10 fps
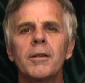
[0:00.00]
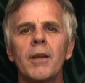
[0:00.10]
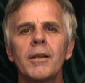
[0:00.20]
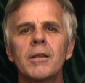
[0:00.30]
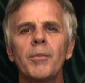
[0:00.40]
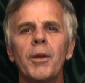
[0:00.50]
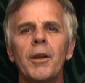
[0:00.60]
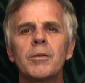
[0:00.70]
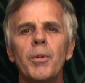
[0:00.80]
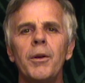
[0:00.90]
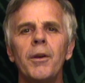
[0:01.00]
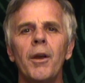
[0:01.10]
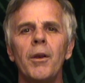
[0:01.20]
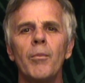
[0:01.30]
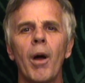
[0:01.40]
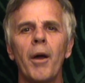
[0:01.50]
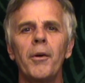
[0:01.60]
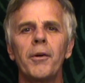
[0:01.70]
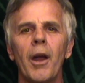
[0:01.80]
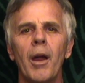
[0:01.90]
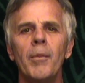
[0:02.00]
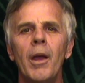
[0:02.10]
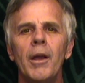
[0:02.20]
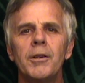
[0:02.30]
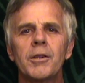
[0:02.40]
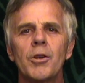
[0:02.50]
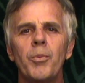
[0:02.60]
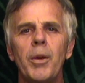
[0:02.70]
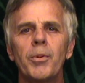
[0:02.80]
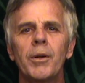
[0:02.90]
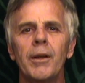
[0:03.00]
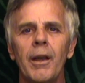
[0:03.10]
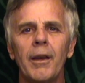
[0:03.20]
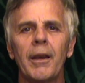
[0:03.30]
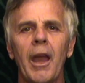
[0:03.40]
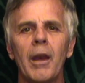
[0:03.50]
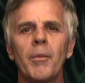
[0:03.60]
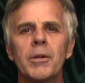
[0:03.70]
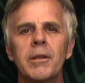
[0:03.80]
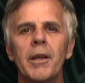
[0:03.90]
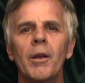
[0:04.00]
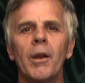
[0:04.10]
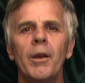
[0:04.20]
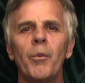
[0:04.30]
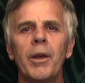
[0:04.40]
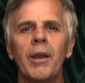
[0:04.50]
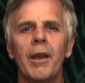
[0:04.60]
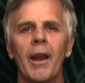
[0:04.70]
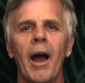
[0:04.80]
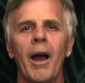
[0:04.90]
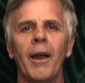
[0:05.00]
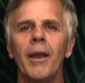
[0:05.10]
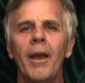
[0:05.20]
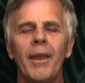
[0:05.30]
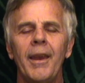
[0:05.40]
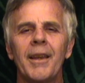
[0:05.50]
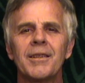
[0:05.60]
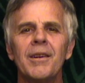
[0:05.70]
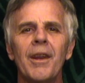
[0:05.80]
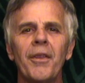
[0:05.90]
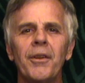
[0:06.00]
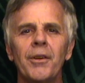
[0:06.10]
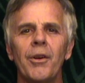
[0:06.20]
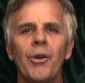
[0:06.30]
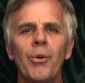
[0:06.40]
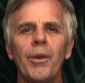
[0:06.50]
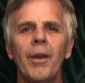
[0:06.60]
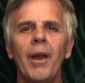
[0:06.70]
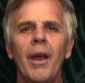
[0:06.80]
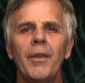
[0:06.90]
and it's not something that's been done in modern time just so people can get cannabis legal and then we can get high. That has nothing to do with it.